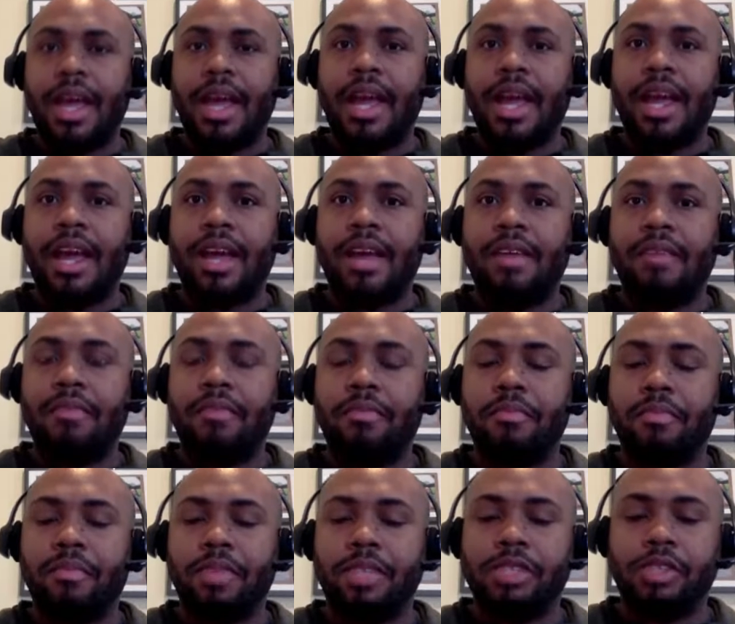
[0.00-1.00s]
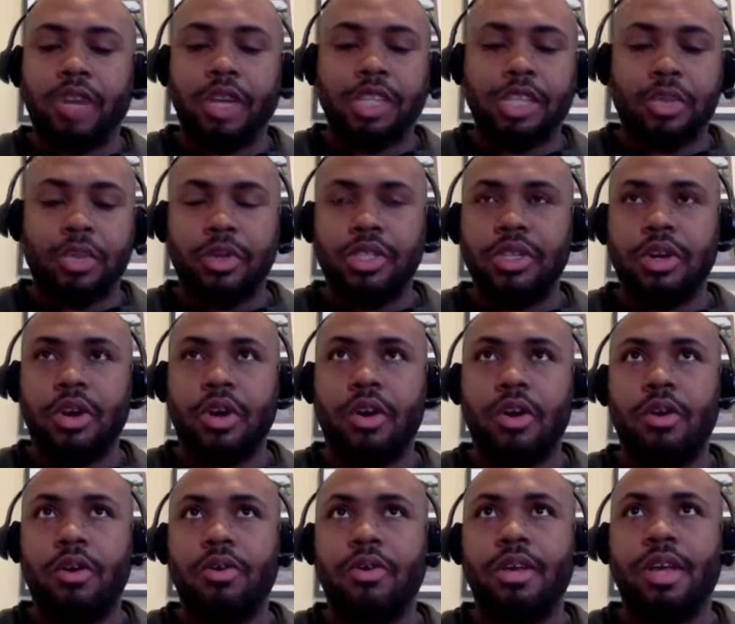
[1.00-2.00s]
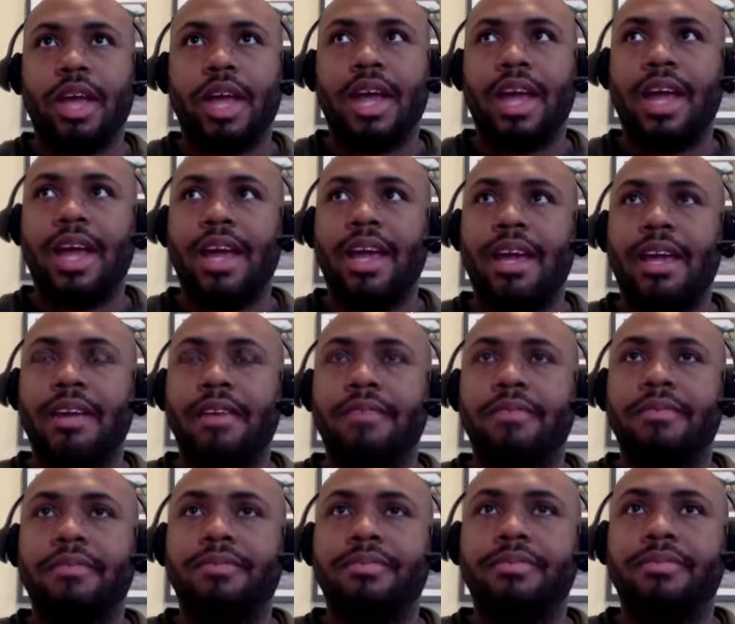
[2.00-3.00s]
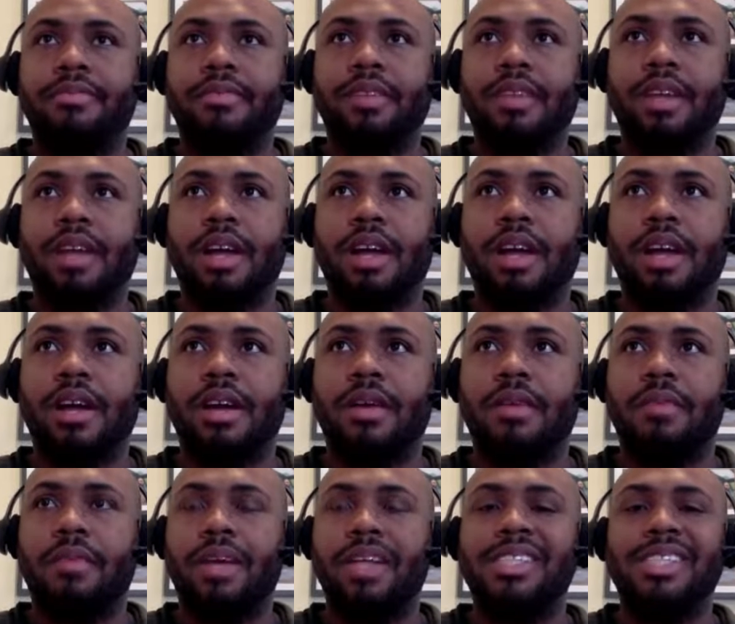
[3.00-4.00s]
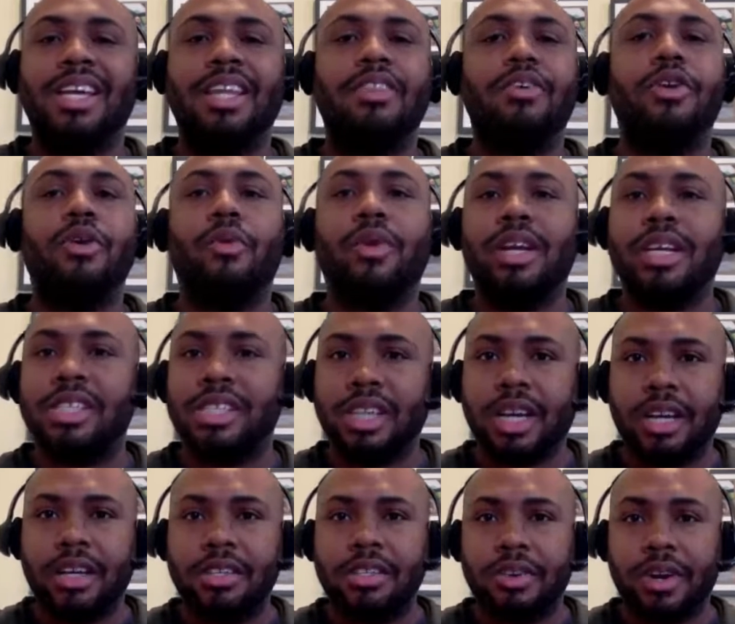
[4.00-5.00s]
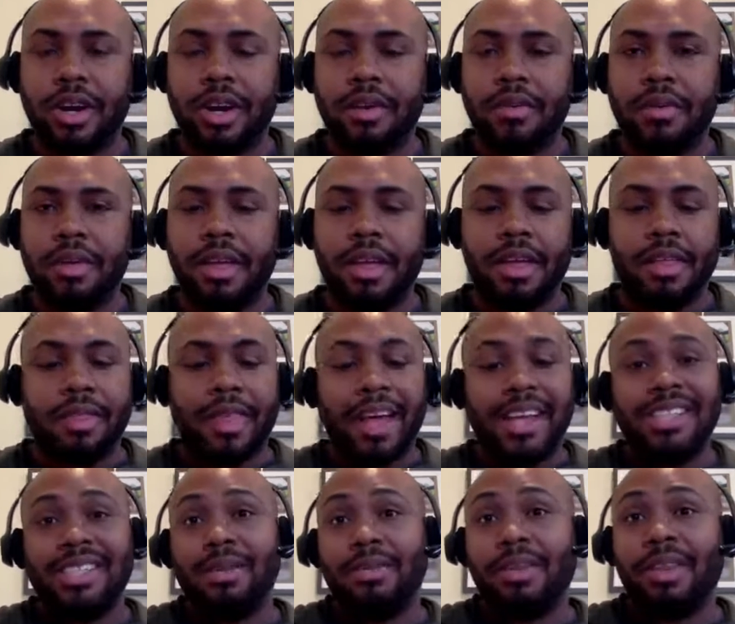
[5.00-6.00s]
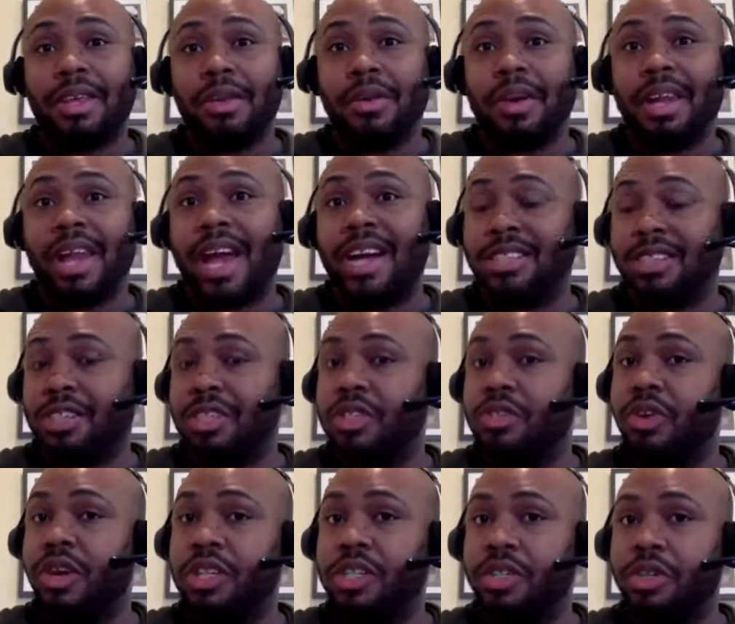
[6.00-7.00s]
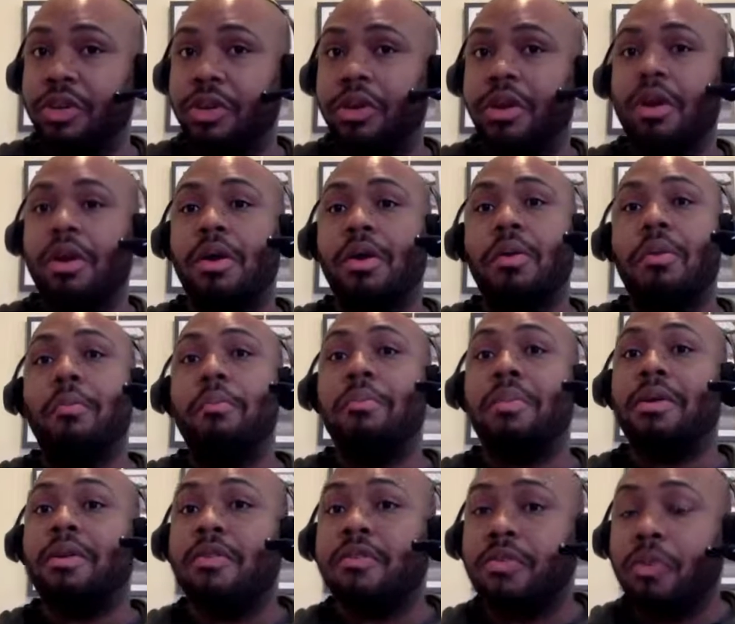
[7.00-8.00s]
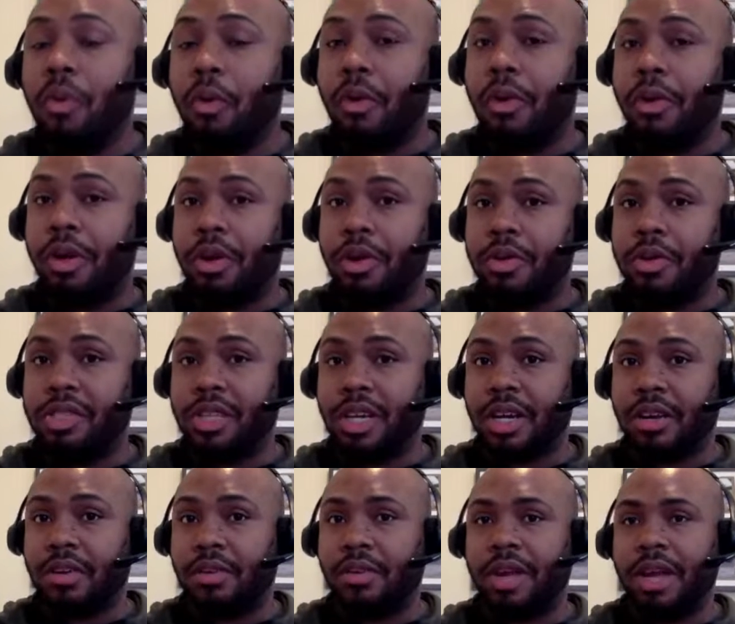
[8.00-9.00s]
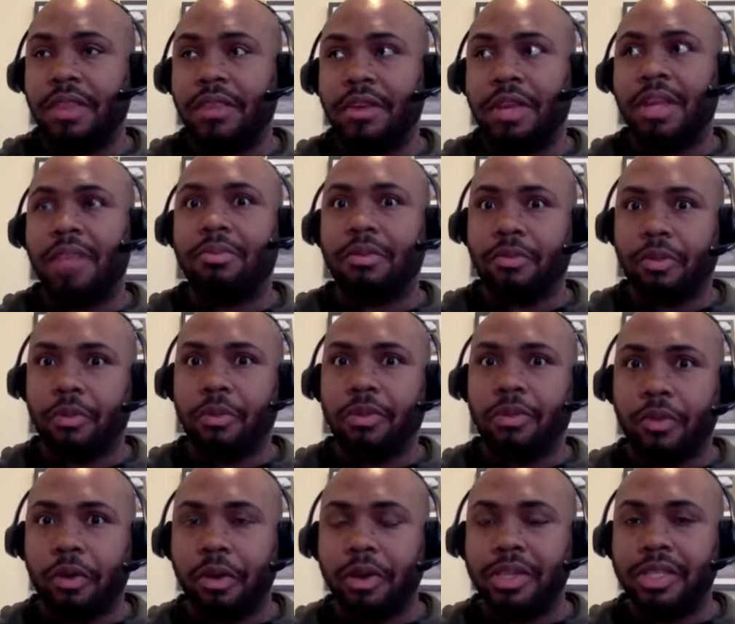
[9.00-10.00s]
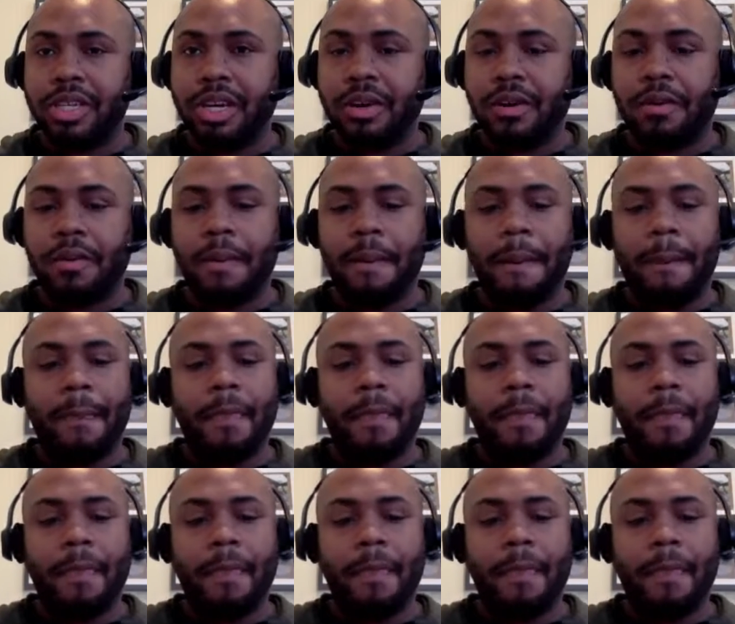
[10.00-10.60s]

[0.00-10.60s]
and structure what's called a 1031 exchange, right? That's something that you can actually structure before you sell. You have to do it before you sell.